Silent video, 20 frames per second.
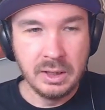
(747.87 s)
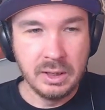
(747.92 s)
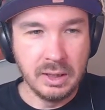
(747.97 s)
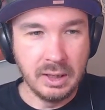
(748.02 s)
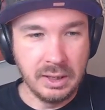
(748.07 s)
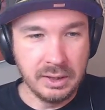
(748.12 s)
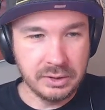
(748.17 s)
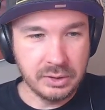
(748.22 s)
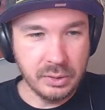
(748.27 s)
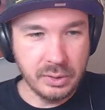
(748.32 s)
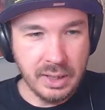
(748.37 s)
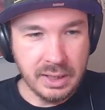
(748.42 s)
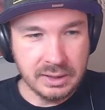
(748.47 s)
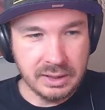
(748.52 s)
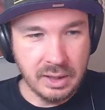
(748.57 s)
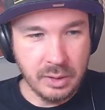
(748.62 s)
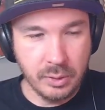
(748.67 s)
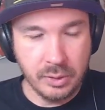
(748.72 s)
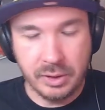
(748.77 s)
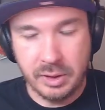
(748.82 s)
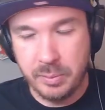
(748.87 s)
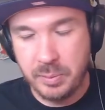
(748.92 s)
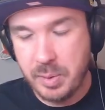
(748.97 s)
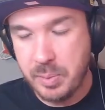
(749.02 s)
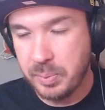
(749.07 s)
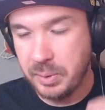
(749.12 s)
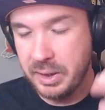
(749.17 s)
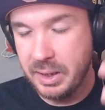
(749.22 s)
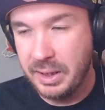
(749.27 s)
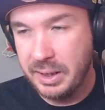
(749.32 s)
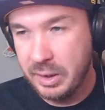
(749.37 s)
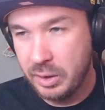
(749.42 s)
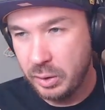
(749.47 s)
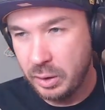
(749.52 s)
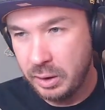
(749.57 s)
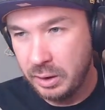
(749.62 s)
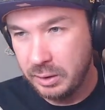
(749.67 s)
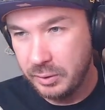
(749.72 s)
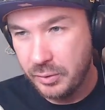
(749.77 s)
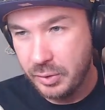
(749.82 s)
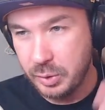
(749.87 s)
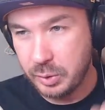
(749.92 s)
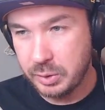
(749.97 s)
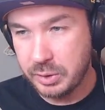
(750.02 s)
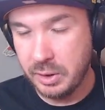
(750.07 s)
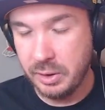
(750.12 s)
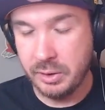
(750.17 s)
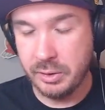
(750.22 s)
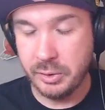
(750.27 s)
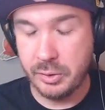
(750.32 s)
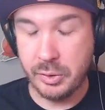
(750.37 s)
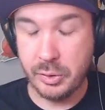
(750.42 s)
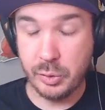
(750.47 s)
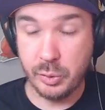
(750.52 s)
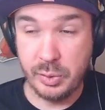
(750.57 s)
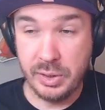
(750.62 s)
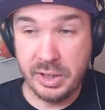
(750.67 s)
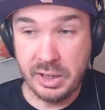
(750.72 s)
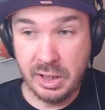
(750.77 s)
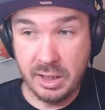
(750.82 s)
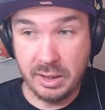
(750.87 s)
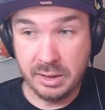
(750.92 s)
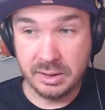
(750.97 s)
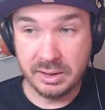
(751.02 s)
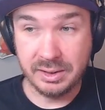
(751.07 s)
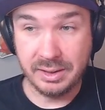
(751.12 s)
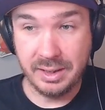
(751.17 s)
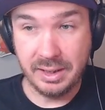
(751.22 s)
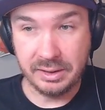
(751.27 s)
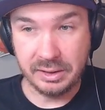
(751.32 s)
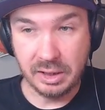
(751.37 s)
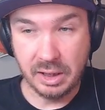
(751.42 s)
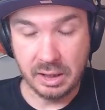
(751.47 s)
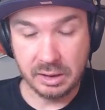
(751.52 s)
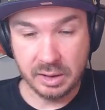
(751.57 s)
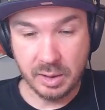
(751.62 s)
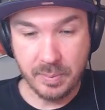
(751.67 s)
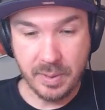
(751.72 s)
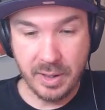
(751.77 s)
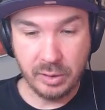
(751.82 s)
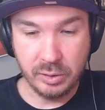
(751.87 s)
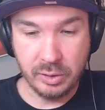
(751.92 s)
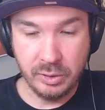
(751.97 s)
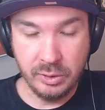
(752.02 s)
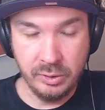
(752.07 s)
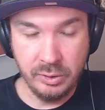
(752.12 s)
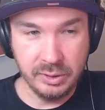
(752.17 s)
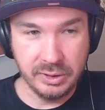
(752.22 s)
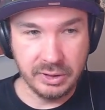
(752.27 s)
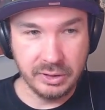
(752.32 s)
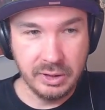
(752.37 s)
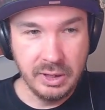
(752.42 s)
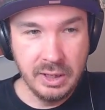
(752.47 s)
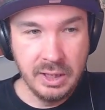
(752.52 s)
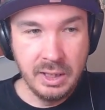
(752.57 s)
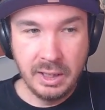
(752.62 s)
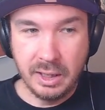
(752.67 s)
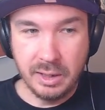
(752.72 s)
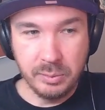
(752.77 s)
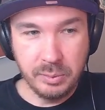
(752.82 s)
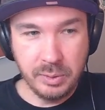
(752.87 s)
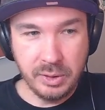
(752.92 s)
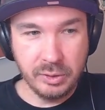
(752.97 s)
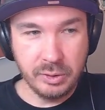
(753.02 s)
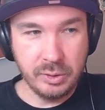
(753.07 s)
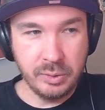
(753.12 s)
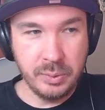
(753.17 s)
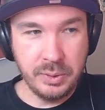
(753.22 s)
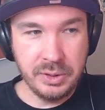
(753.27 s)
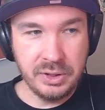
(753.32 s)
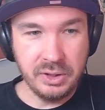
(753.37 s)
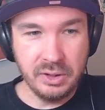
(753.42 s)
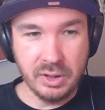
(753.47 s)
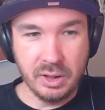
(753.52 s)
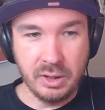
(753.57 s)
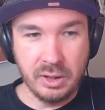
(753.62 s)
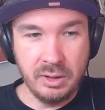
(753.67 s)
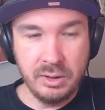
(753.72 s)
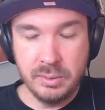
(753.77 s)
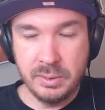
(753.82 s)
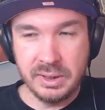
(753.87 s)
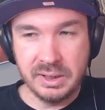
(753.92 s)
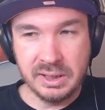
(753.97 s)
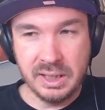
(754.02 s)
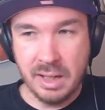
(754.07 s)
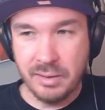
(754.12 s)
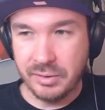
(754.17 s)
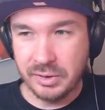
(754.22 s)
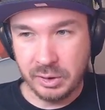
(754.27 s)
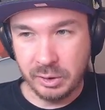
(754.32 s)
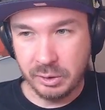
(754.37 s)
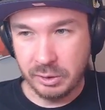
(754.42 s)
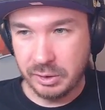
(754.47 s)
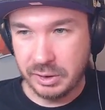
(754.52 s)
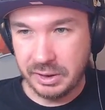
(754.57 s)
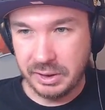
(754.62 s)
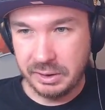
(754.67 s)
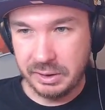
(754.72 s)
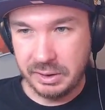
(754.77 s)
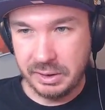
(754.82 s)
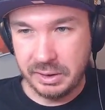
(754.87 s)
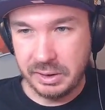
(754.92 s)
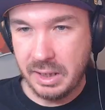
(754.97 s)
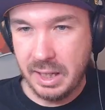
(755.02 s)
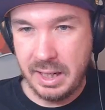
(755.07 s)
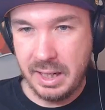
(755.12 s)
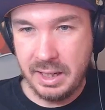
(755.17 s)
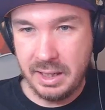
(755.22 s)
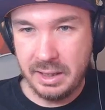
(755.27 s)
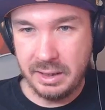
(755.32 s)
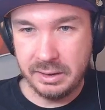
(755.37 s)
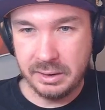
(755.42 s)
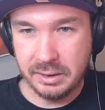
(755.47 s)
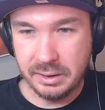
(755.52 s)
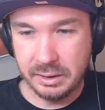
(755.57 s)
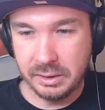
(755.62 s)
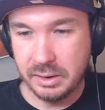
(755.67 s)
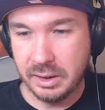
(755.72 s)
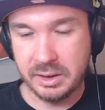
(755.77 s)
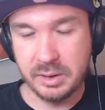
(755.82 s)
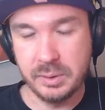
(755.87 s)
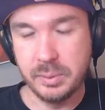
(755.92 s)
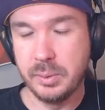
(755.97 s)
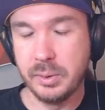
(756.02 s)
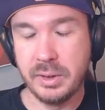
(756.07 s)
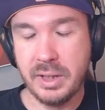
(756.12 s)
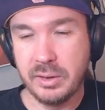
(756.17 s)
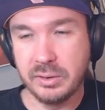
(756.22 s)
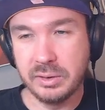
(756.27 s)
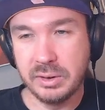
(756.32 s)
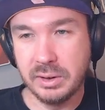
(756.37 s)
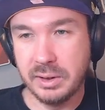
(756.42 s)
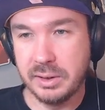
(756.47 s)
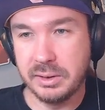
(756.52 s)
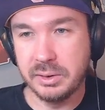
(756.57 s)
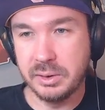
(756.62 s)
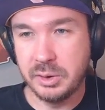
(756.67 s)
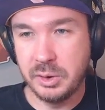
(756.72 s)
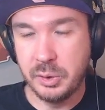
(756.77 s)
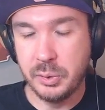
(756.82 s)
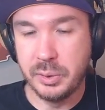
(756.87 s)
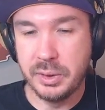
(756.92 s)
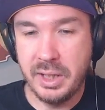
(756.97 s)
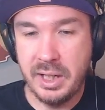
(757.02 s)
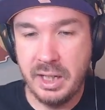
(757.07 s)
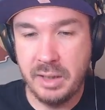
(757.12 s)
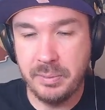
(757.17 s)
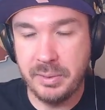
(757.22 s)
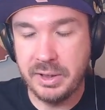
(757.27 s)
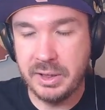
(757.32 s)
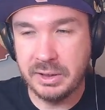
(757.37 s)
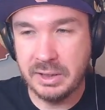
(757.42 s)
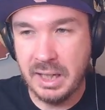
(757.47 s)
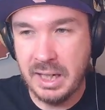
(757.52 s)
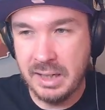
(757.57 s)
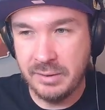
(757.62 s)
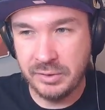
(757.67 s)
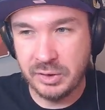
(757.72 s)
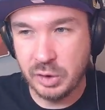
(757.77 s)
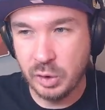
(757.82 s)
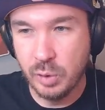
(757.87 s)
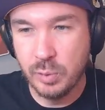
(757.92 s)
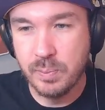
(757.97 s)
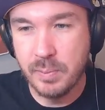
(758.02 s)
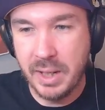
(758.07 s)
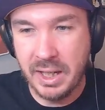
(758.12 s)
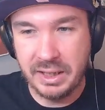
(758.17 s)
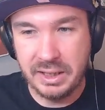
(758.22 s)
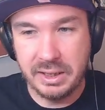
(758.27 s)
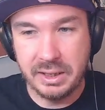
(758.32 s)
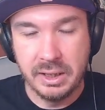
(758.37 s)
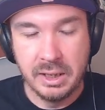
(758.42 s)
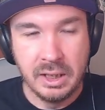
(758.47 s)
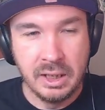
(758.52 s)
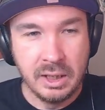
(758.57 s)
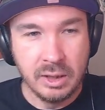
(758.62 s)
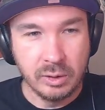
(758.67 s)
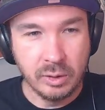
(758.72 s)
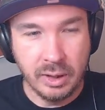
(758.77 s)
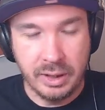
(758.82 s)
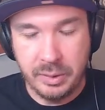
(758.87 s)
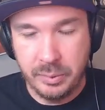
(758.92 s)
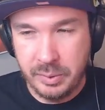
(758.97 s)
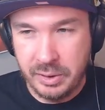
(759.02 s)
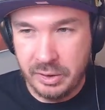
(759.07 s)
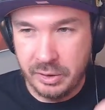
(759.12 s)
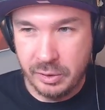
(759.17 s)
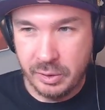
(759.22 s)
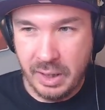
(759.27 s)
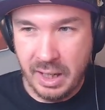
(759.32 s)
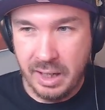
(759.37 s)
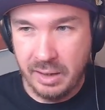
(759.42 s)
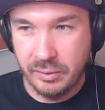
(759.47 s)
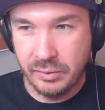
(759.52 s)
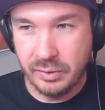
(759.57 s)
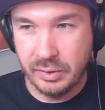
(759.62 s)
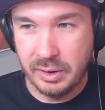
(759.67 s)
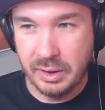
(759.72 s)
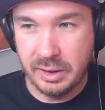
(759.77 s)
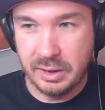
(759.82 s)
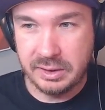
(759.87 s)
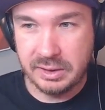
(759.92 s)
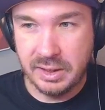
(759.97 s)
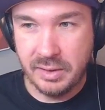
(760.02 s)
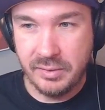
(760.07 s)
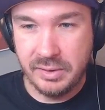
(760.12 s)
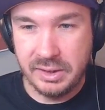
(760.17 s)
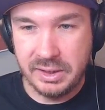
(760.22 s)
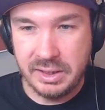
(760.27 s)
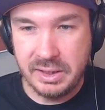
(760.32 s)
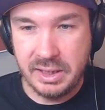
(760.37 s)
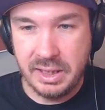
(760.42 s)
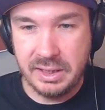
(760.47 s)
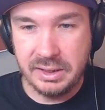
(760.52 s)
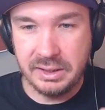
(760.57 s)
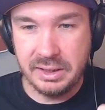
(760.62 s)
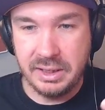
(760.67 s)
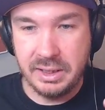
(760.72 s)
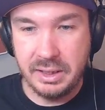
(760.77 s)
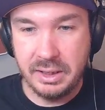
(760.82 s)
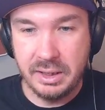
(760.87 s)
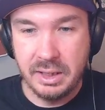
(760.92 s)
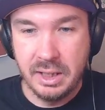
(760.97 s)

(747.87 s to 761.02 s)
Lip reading: So that's how we're going to be playing out all of those other 3 costs that I talked about earlier. And we should always have a target in hand, unless we're down to like 2 in hand, because I have so many. Right, we either have 17, 18,